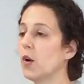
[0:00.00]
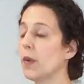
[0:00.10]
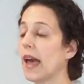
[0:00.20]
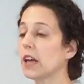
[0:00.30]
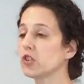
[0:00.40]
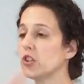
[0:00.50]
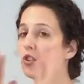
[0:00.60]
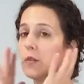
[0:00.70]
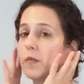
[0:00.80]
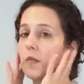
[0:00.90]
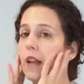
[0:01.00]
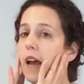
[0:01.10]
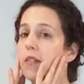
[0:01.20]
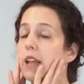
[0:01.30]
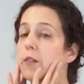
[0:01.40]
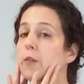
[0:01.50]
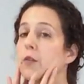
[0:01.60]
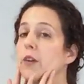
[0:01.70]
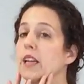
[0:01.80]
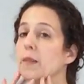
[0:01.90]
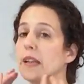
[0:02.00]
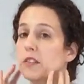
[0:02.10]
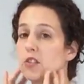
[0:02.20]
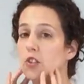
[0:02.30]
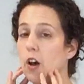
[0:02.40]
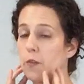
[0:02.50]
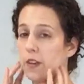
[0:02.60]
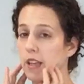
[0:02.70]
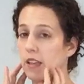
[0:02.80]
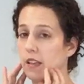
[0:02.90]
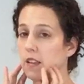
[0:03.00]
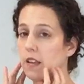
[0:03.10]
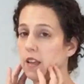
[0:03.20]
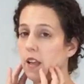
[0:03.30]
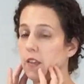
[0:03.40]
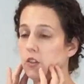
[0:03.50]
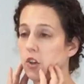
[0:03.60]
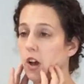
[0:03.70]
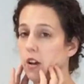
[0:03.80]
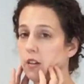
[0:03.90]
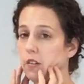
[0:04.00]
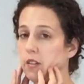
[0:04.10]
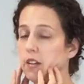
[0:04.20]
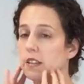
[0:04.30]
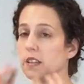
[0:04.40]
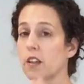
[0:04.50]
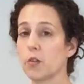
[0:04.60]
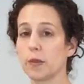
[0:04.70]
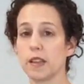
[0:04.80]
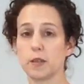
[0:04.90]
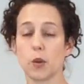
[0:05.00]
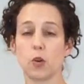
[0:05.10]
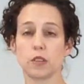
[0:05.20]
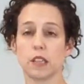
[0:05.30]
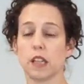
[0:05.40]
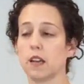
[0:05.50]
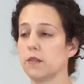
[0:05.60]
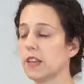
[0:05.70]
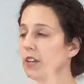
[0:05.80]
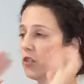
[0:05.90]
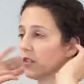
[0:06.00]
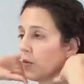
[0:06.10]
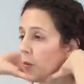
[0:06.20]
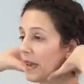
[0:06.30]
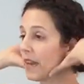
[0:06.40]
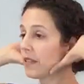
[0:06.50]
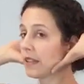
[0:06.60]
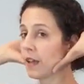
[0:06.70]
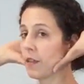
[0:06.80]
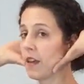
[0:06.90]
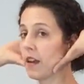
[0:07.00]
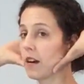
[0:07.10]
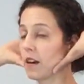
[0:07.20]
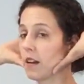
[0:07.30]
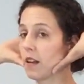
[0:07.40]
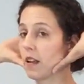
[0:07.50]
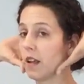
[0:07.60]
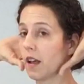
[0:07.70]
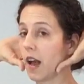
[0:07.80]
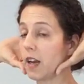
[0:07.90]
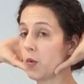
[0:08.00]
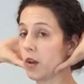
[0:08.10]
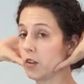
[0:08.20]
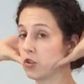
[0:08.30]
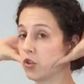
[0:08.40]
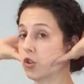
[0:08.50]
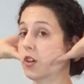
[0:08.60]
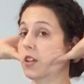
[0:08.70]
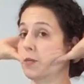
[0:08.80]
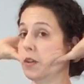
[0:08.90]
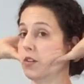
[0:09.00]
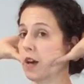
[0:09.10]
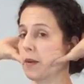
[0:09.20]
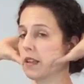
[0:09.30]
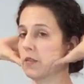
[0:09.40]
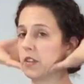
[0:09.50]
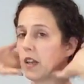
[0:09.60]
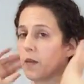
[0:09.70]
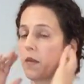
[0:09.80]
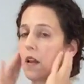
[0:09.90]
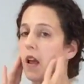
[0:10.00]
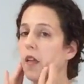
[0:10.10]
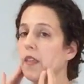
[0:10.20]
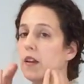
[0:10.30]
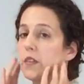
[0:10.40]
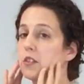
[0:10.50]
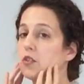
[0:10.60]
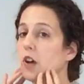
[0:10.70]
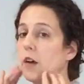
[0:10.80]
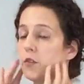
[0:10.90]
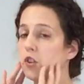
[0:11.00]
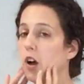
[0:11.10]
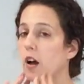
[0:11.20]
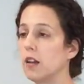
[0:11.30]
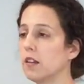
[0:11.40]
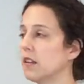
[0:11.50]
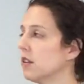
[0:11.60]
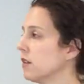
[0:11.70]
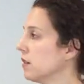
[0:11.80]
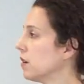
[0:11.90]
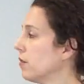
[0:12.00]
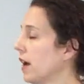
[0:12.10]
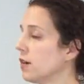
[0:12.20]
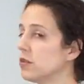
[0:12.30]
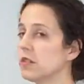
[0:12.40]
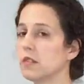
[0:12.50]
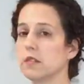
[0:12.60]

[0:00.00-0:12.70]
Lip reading: We actually should have a lot of freedom and softening in the jaw. It's another place that we hold a lot of tension. So when we get the length here, I don't want your jaw to be grabbing and lifting up. Think of a soft jaw. Look around.